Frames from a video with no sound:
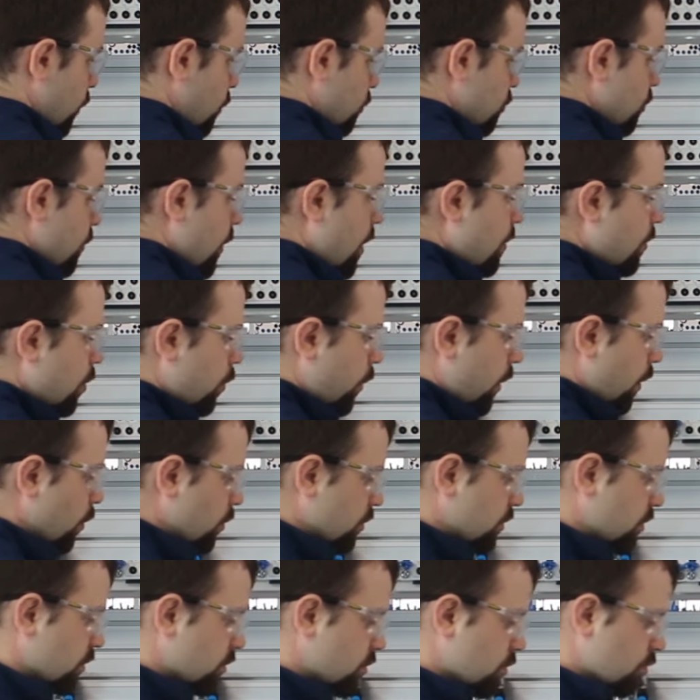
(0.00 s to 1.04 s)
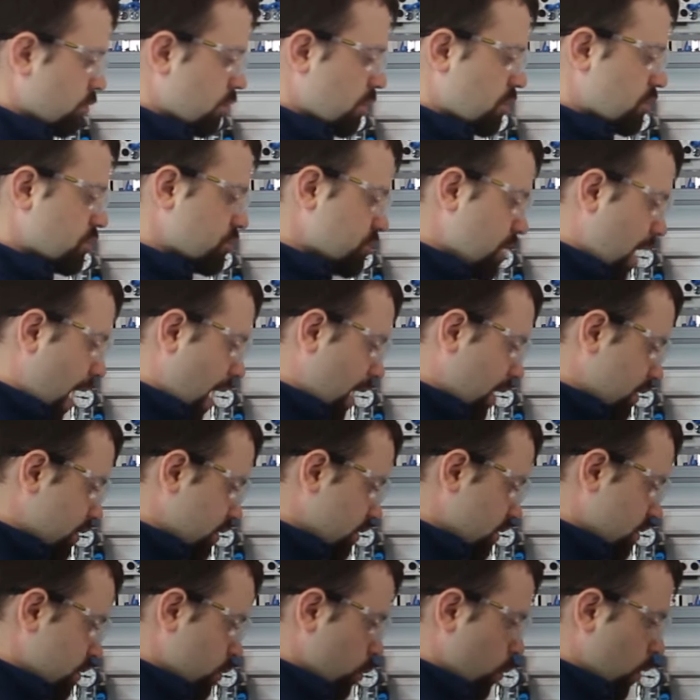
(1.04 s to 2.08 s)
because remember we want it to
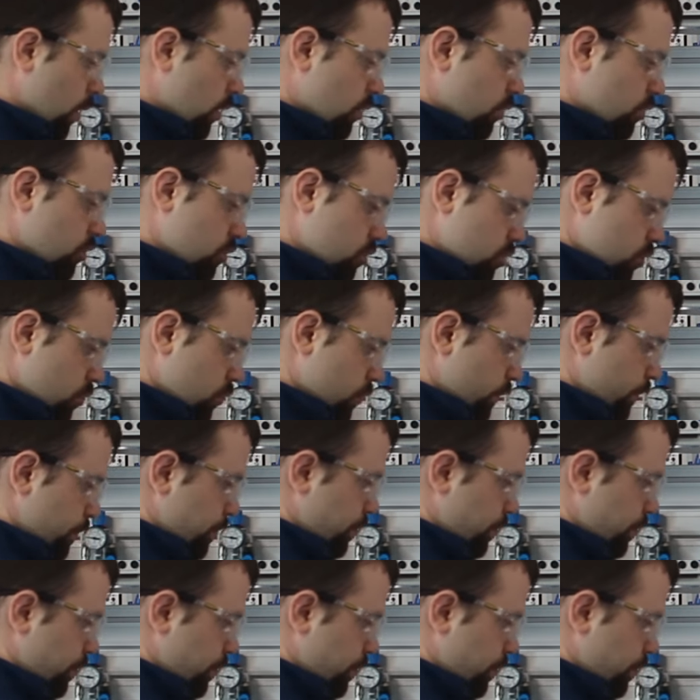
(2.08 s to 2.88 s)
retract 1/2.